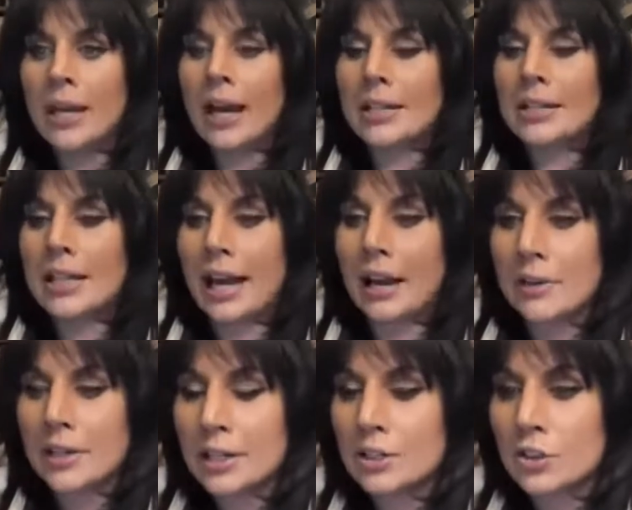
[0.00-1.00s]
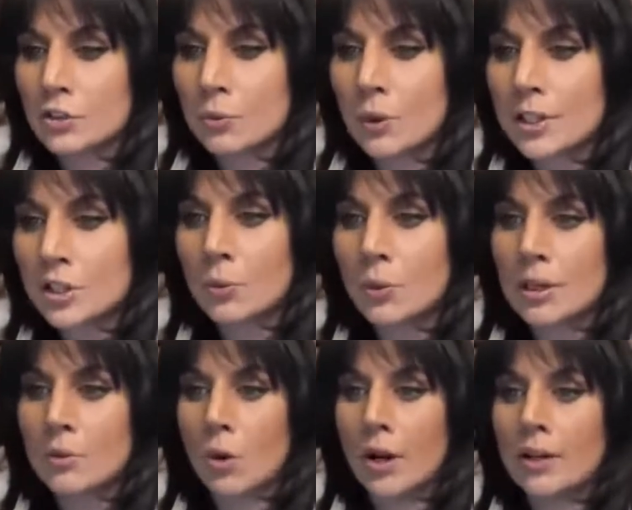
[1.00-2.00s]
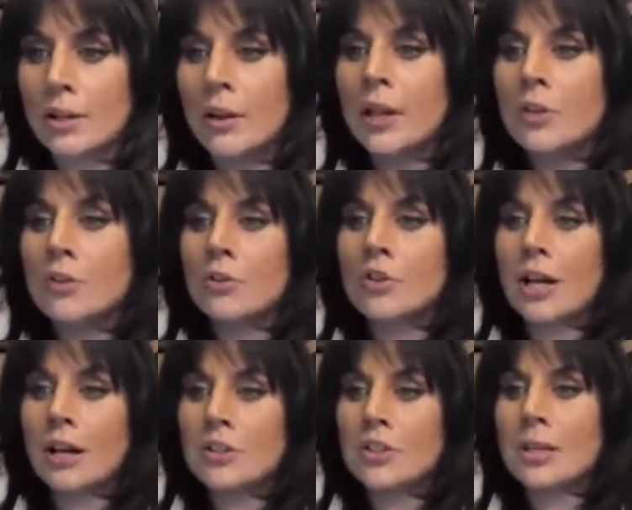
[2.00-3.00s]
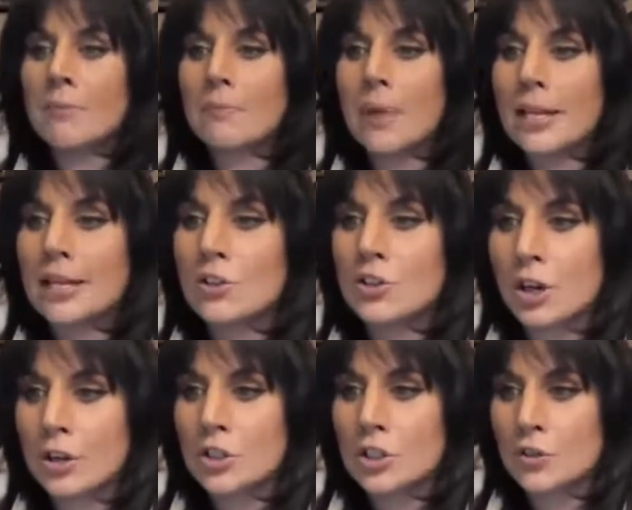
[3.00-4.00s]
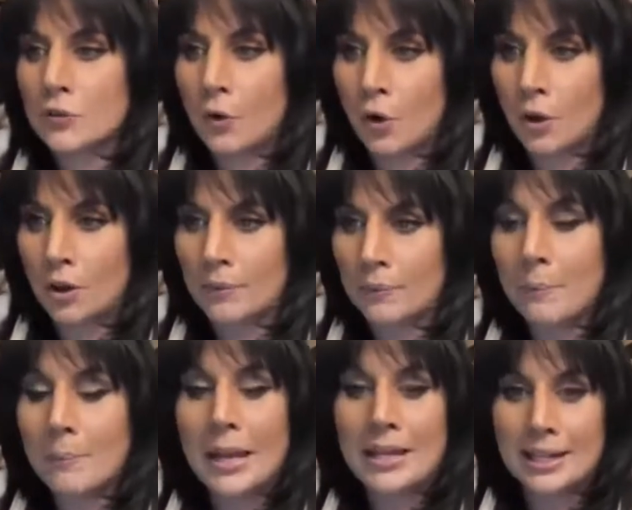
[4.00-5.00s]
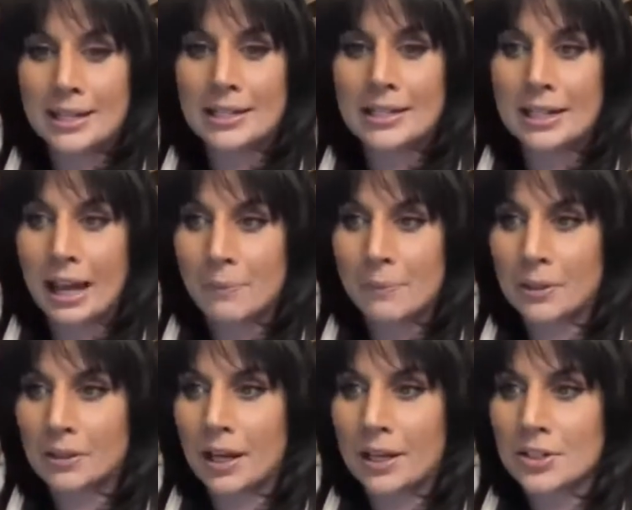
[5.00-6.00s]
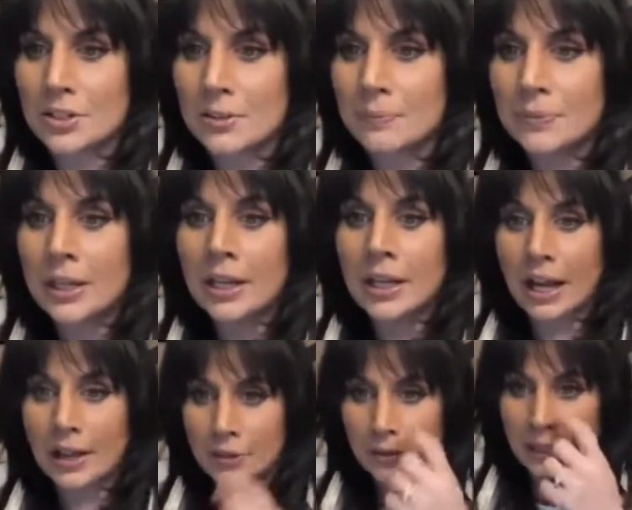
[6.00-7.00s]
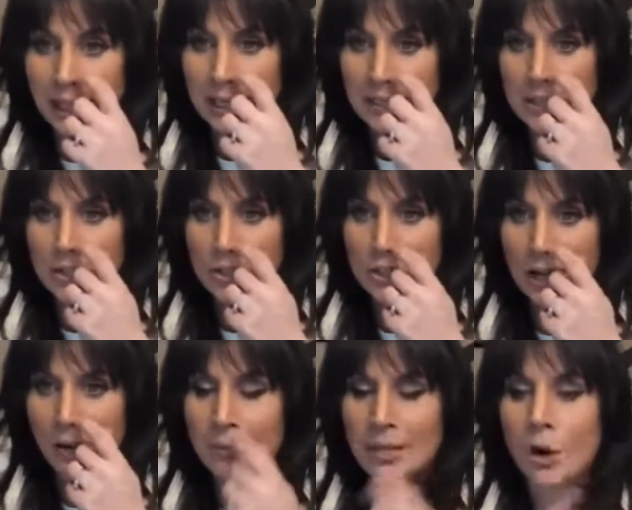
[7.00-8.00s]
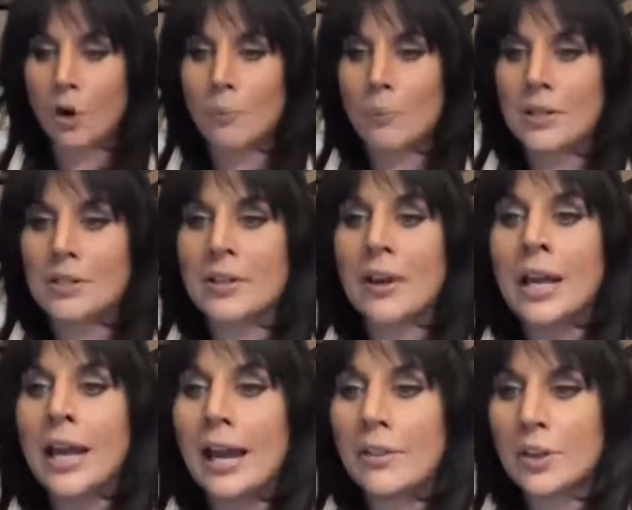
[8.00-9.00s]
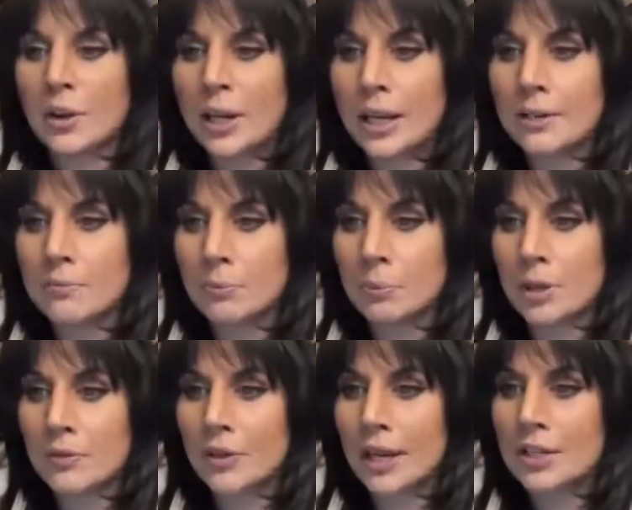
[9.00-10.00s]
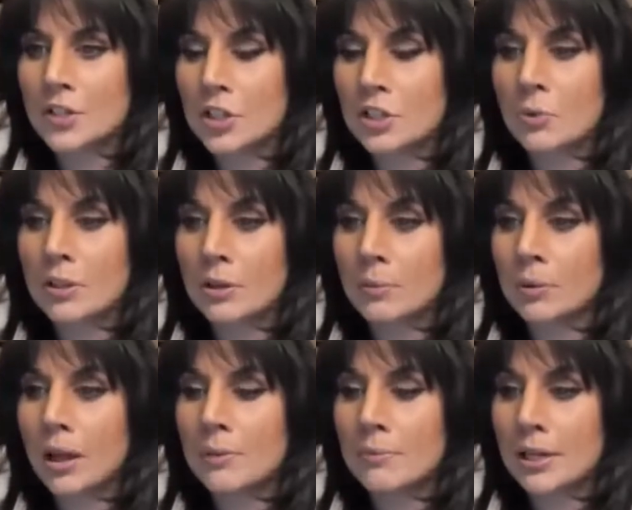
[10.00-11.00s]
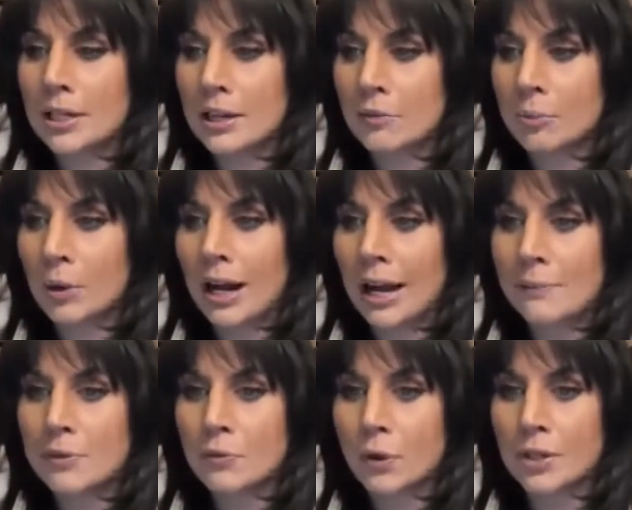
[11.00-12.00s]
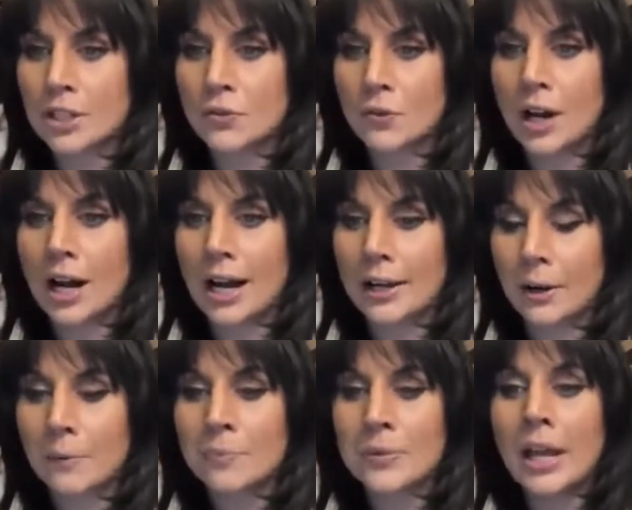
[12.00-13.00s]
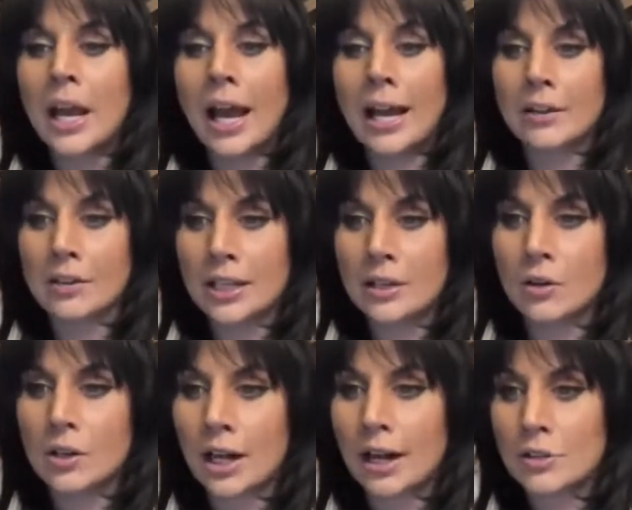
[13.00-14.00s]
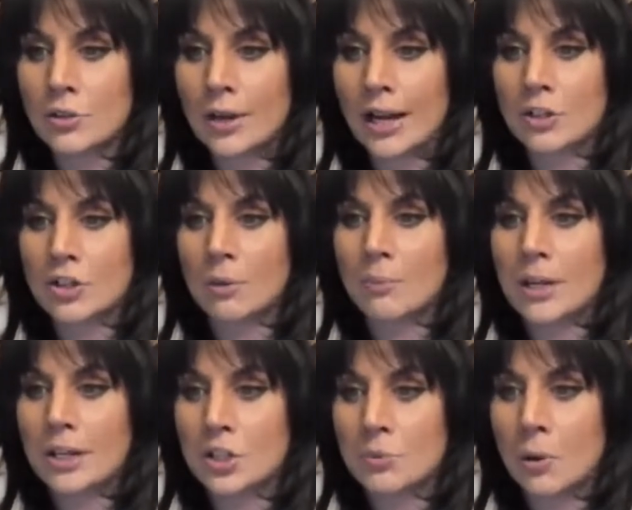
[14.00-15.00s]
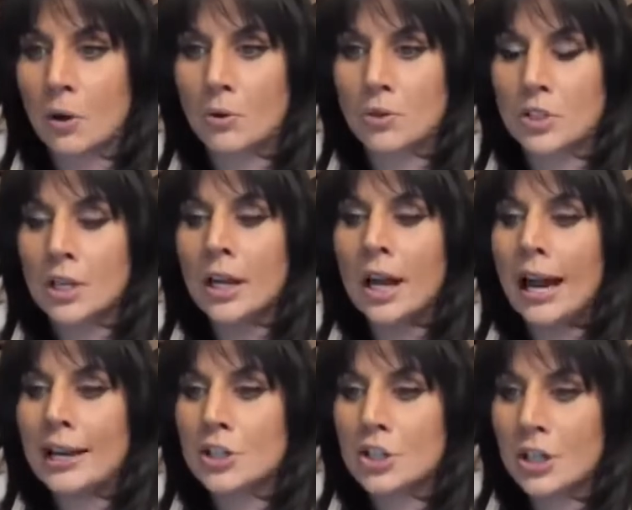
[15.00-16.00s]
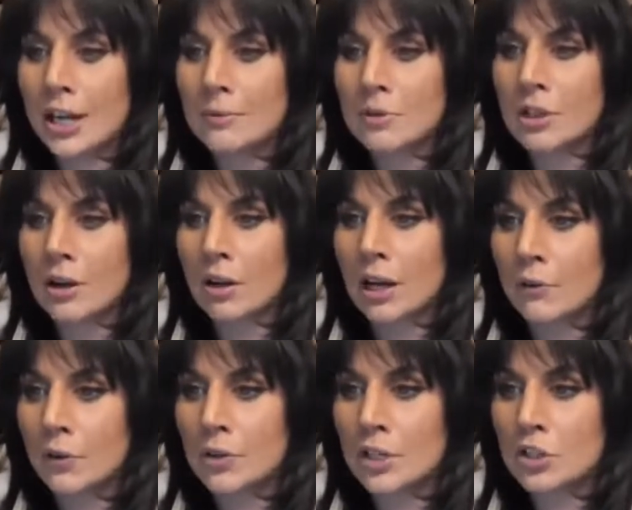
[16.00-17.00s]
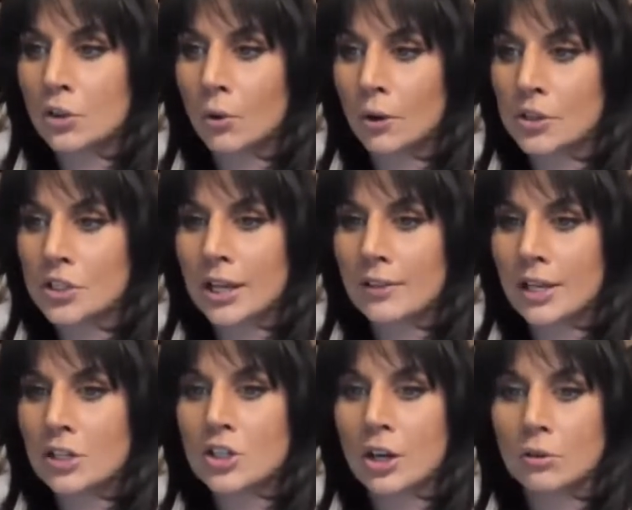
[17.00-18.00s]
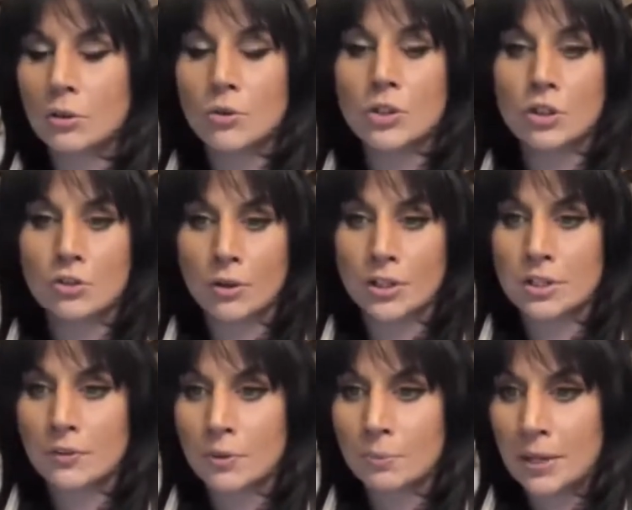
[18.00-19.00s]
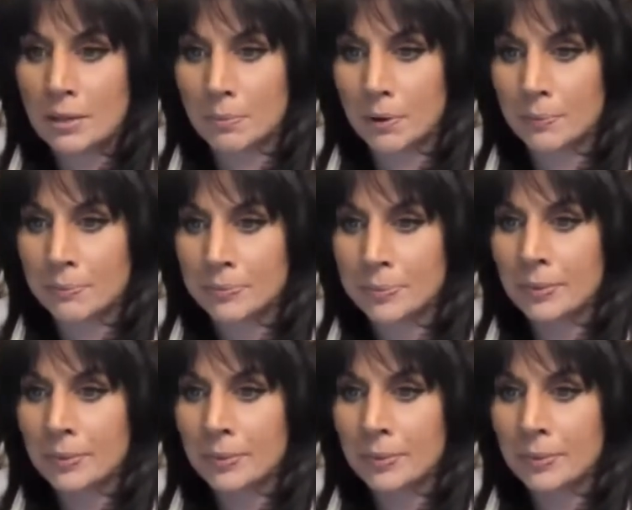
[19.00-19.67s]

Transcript: And carrying into 2021, you shall see many judges fall. Many is capitalized and their cases shall be opened, and their hidden briefcases with the blood money of bribes, verdicts for hire, and illegal contracts shall be exposed, as shame shall cover these courts, and they shall lose the trust of the people.